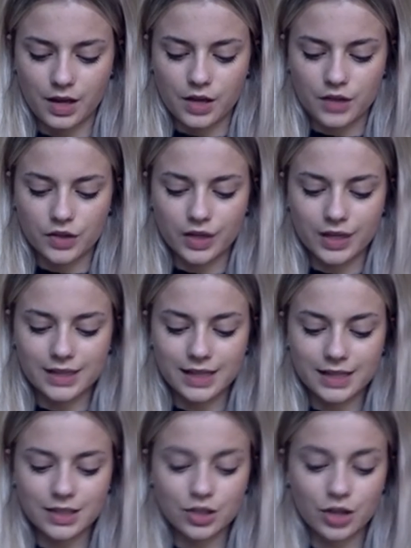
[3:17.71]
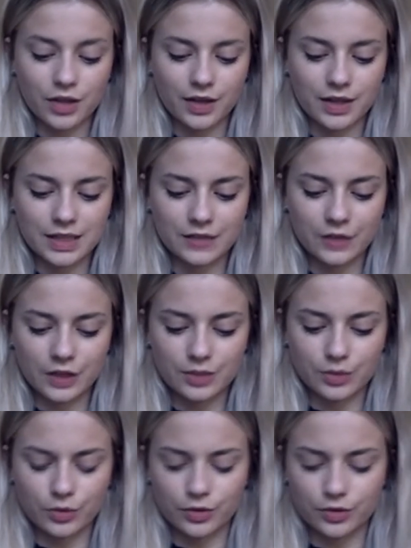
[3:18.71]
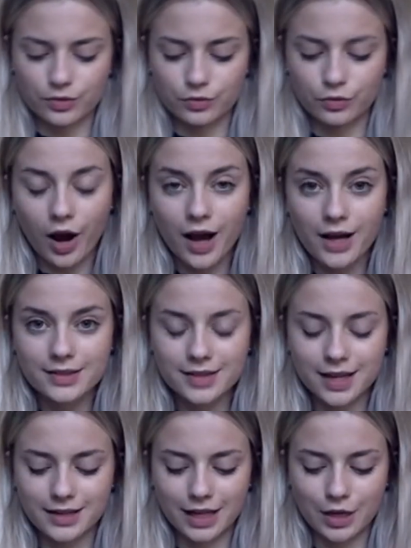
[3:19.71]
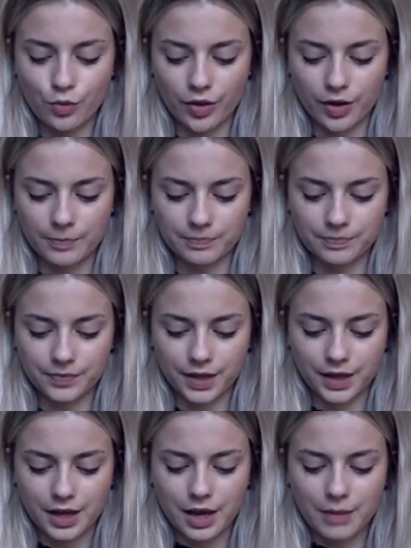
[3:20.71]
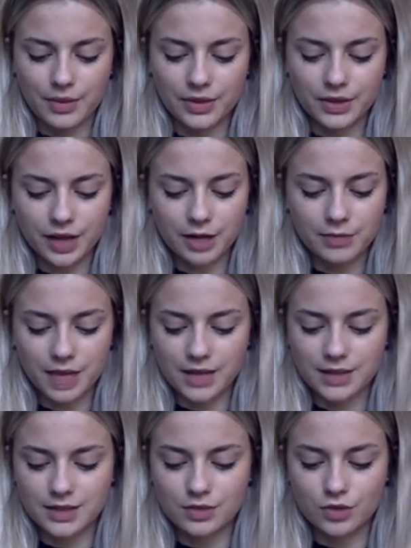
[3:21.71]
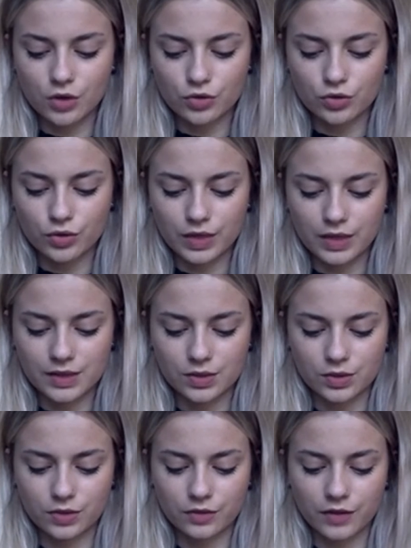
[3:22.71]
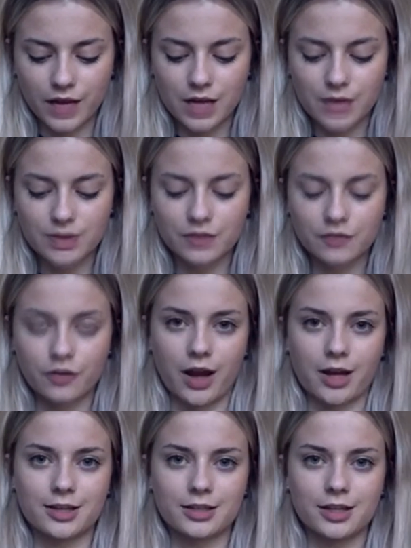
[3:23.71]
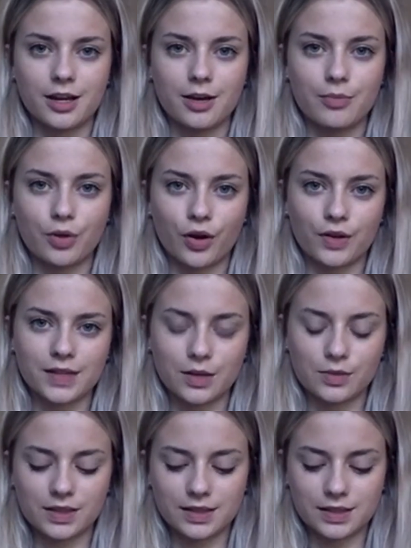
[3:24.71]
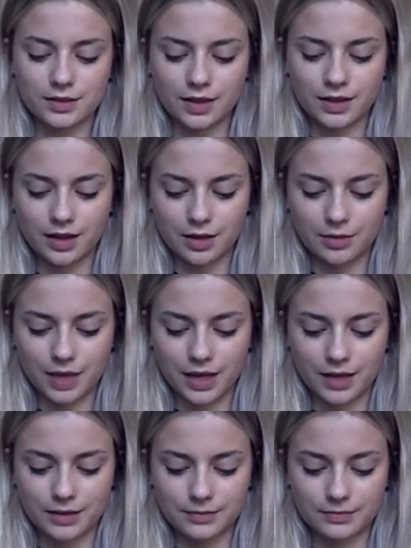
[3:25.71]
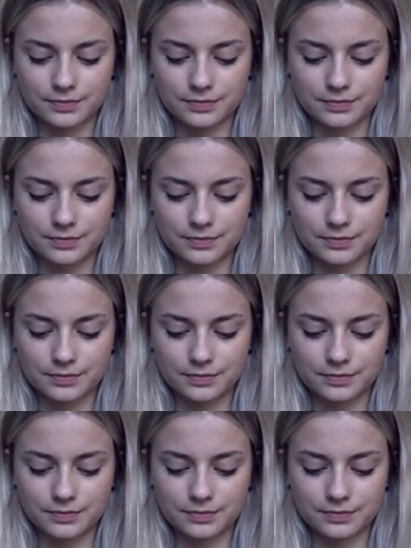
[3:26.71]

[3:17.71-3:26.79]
So he said to Jephthah his firstborn, 'Rise and kill them.' But the young man did not draw his sword, for he was afraid, because he was still a young man.